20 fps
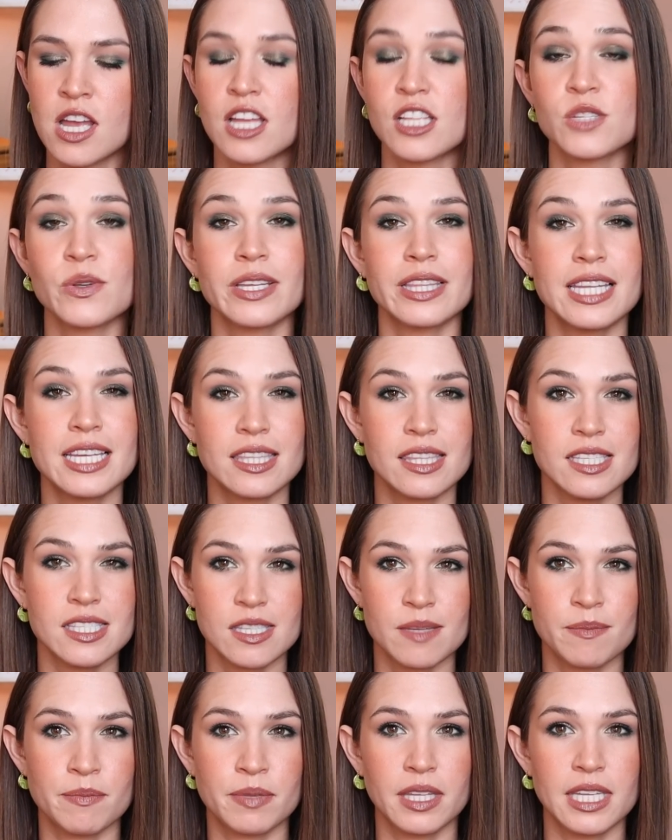So I like the
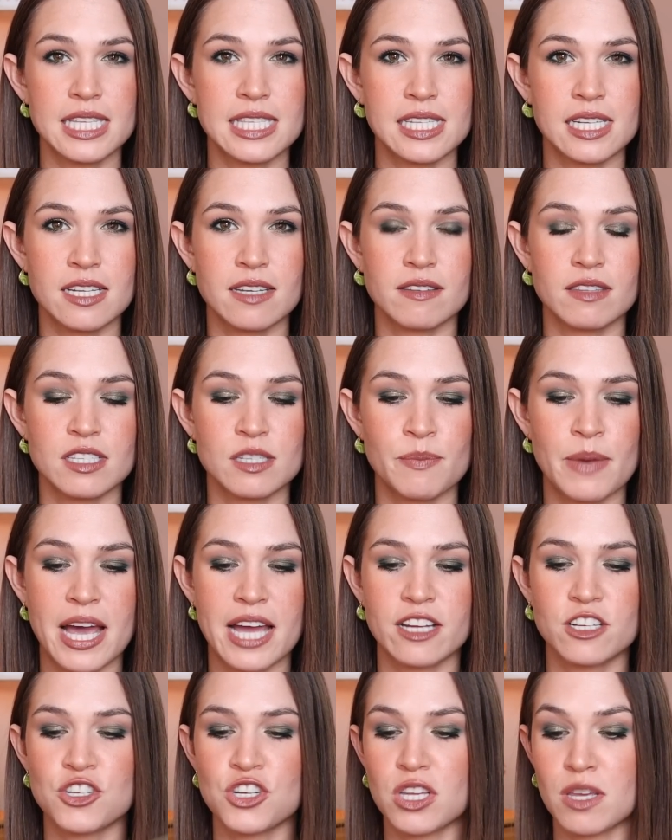simplicity of this
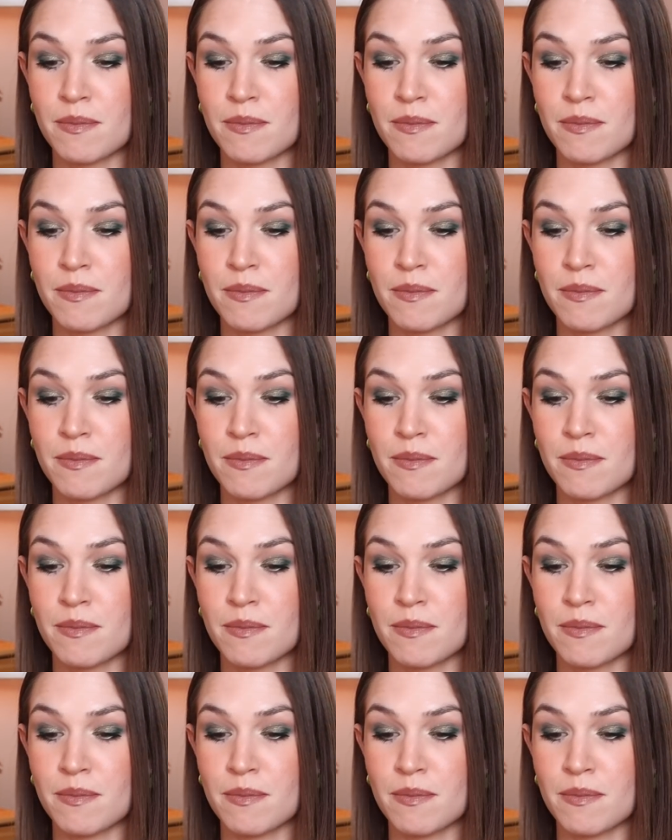packaging.